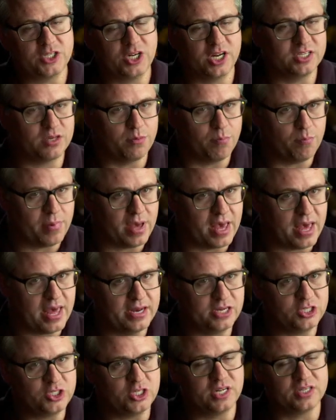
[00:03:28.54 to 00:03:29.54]
she doesn't
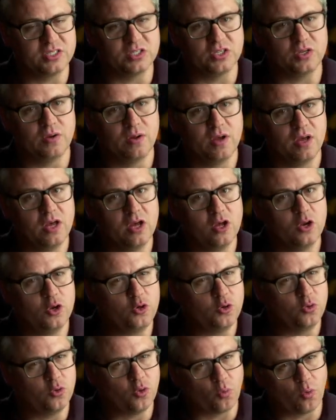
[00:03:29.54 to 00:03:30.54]
bend, she doesn't
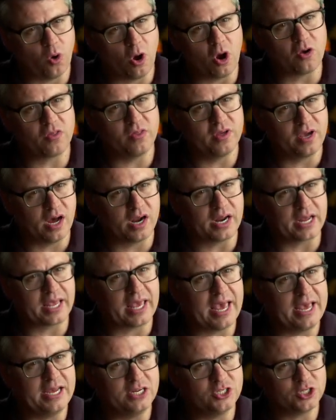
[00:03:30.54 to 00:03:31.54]
do the wrong thing on
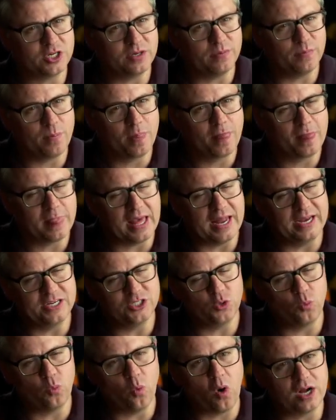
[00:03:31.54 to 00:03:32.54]
occasion. And as
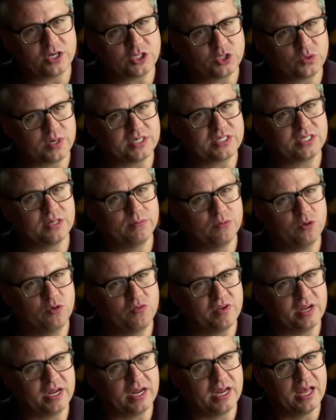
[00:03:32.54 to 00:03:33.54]
you watch the rest of the
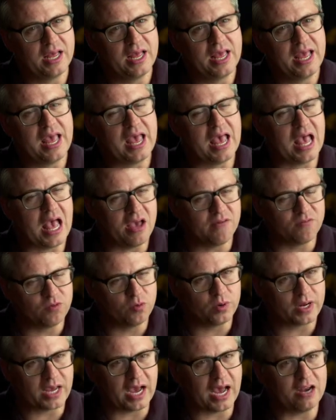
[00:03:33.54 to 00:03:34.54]
movie,
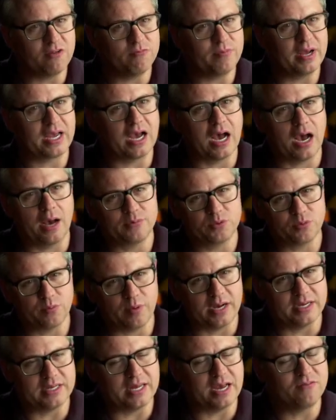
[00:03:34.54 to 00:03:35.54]
everyone else kind of makes
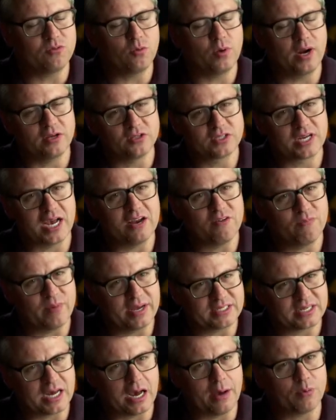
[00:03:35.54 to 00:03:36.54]

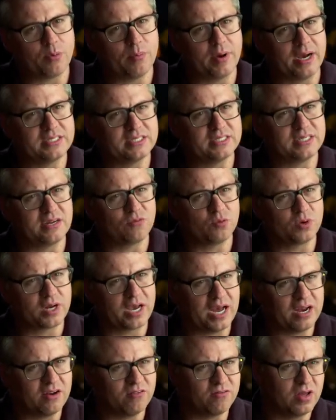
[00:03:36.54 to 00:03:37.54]
compromises, everyone
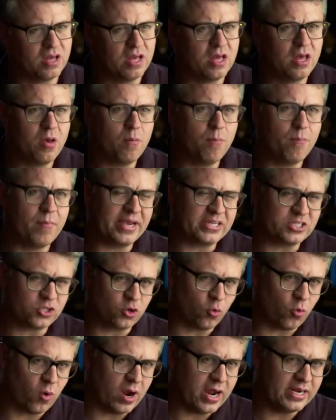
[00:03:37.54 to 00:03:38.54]
kind of makes
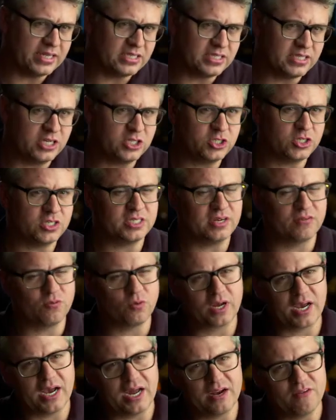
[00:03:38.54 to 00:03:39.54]
gray decisions,
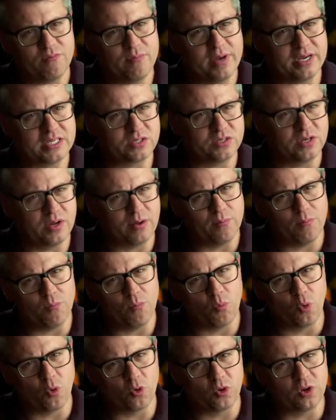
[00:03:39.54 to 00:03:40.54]
everyone kind of makes
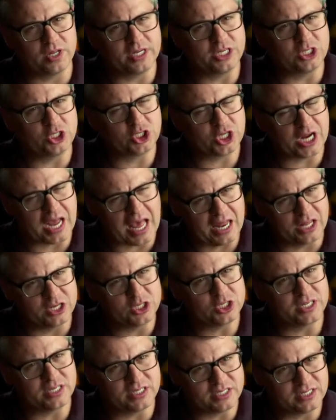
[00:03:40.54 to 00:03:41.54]
morally
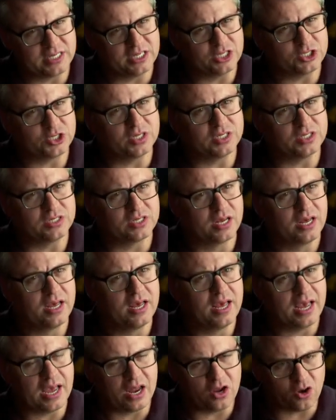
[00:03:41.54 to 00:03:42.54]
challenging decisions,
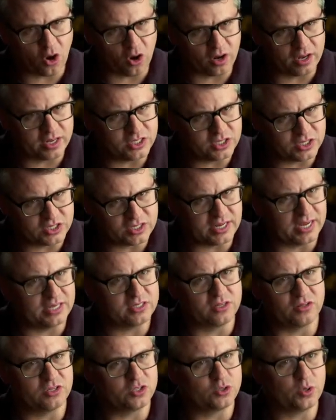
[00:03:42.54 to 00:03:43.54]
and Darlene just
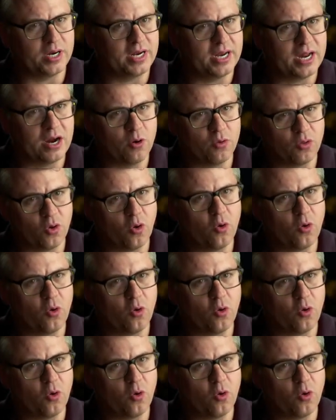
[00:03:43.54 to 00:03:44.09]
stays on the straight and narrow the